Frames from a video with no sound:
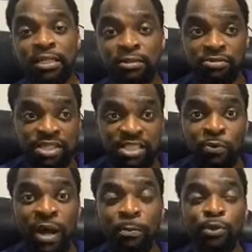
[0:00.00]
The
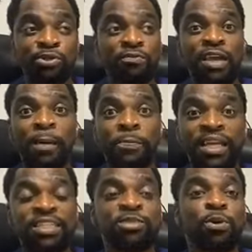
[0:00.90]
reason why most of you are
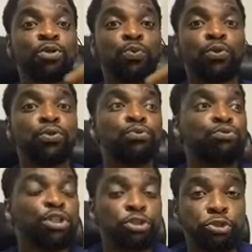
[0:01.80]
pending is because we couldn't
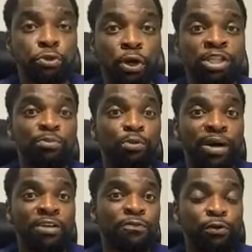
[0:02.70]
reach you on the
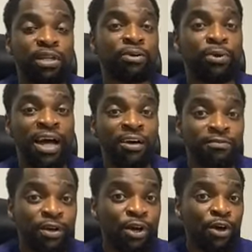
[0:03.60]
mobile phone that we
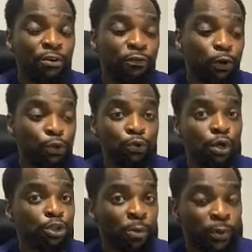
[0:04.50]
have for you
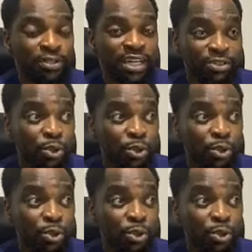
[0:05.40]
on your portal.